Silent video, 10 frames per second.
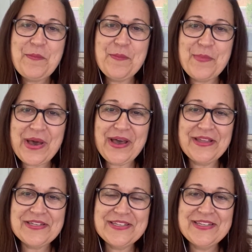
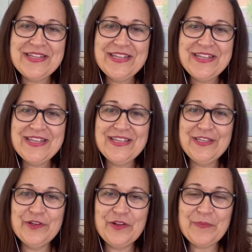But
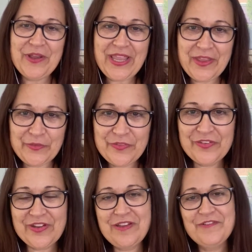my health
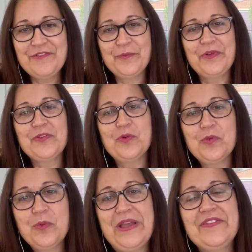stuff was
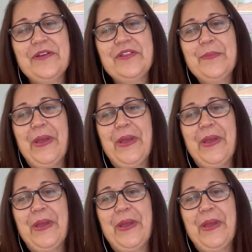always there in the